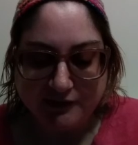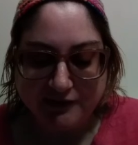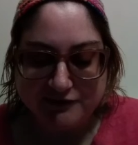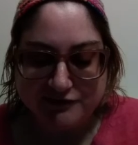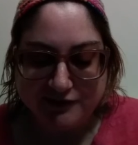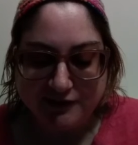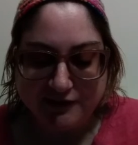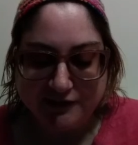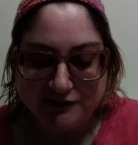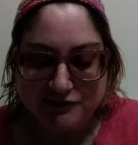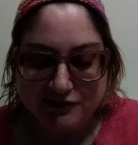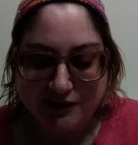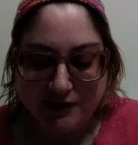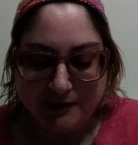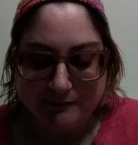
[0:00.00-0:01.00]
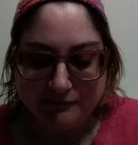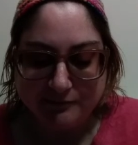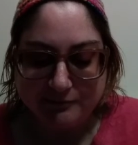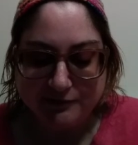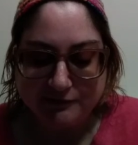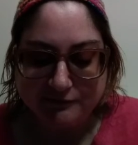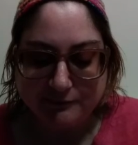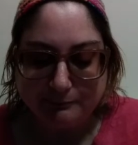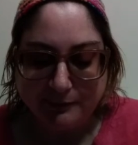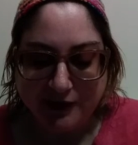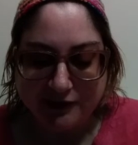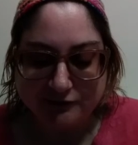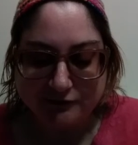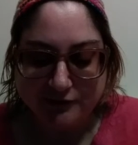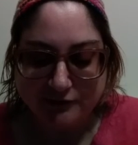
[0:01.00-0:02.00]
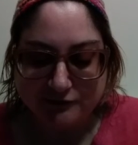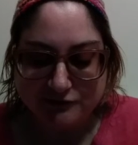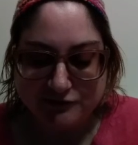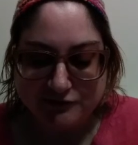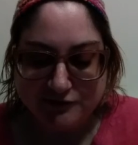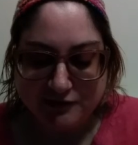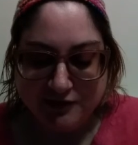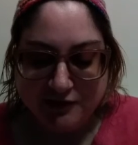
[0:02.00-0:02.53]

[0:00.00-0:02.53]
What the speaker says: as they each came from different backgrounds.